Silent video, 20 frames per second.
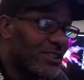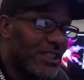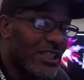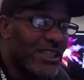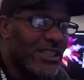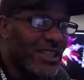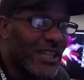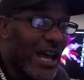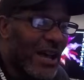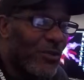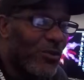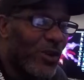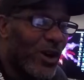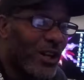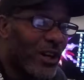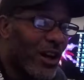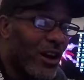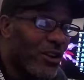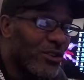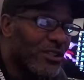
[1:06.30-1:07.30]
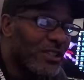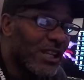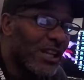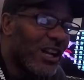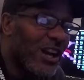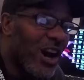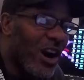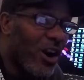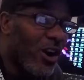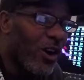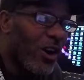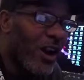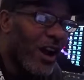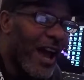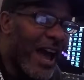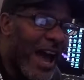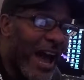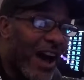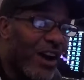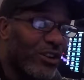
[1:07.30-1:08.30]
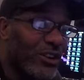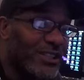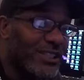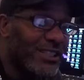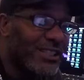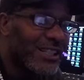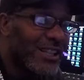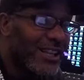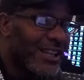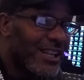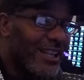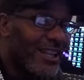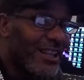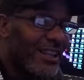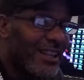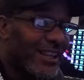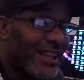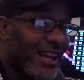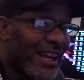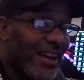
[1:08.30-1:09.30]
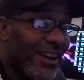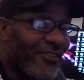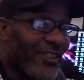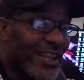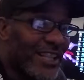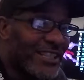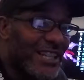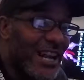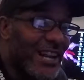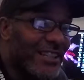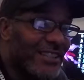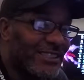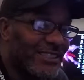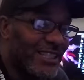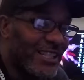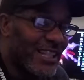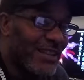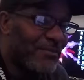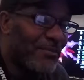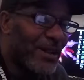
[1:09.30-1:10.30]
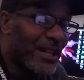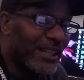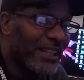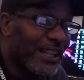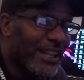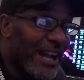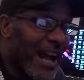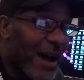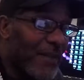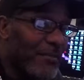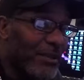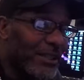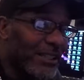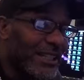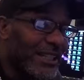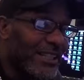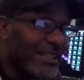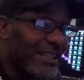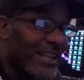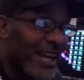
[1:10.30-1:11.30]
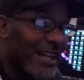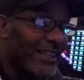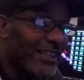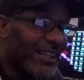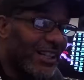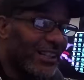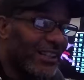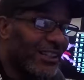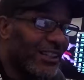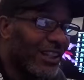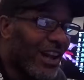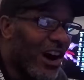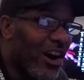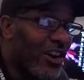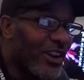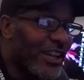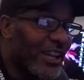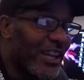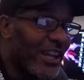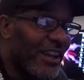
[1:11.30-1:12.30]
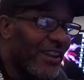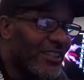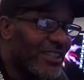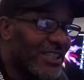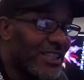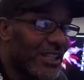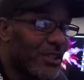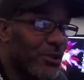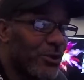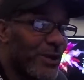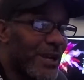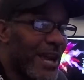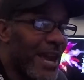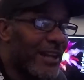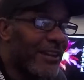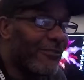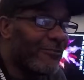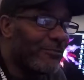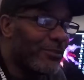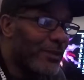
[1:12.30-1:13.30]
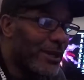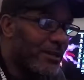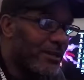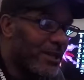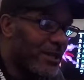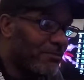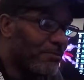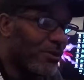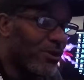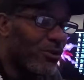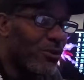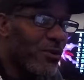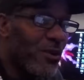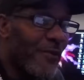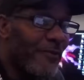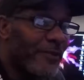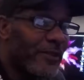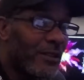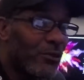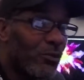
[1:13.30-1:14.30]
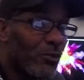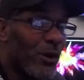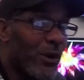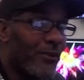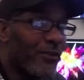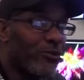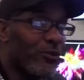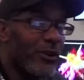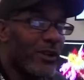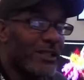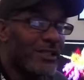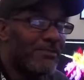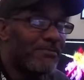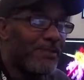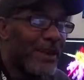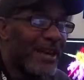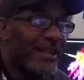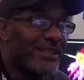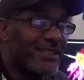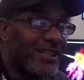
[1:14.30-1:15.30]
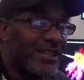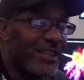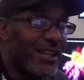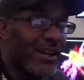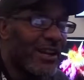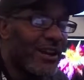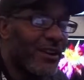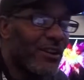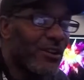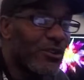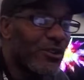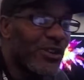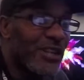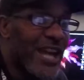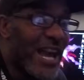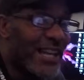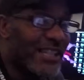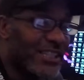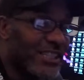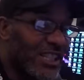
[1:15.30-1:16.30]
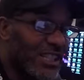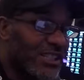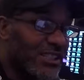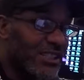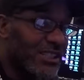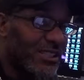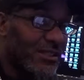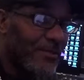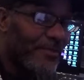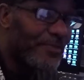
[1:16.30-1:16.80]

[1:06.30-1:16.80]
just like one owns a car or a house. Think of it as a monopoly that the law gives to creative people with respect to their creations.